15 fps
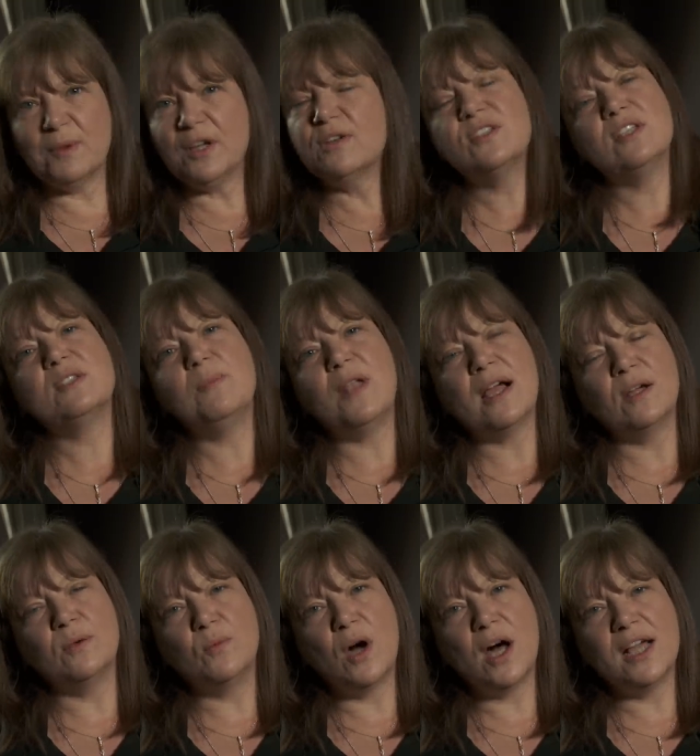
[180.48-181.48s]
because it's
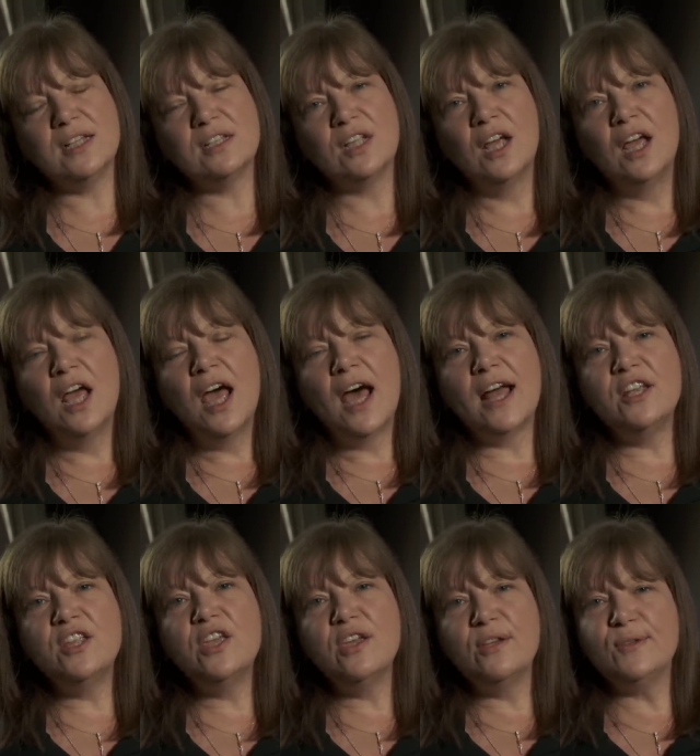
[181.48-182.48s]
black and white
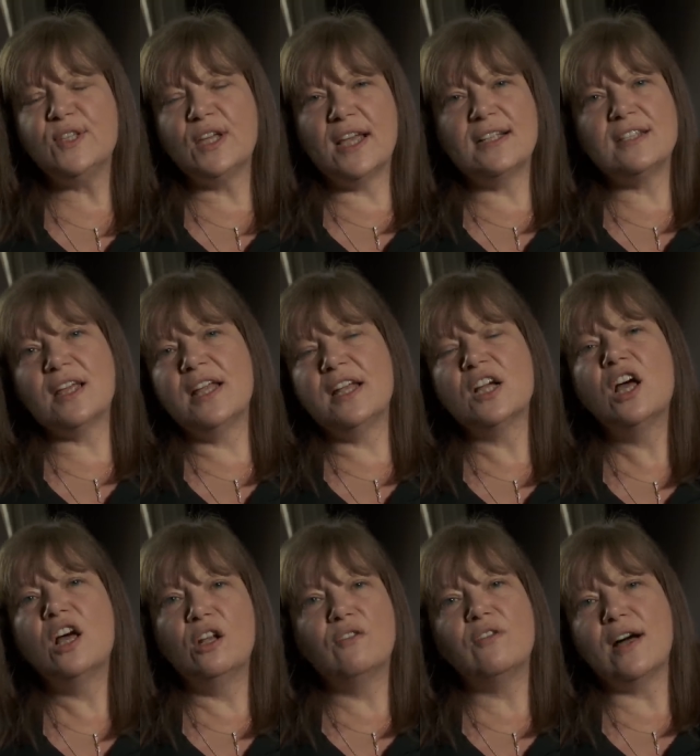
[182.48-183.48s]
and use it in a
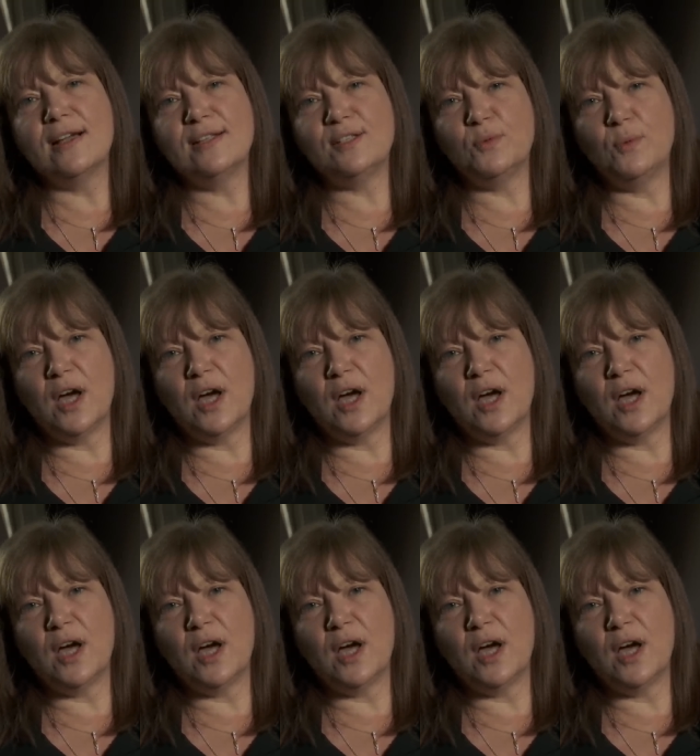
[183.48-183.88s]
colorized